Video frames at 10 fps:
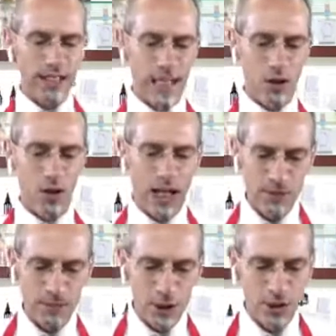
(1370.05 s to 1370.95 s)
Now,
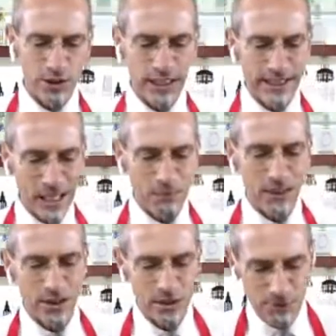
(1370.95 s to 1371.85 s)
as mentioned, they come
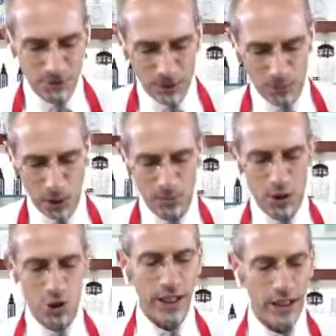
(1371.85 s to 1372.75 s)
in a different probably
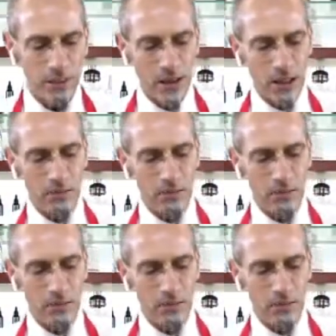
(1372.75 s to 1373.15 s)
shape,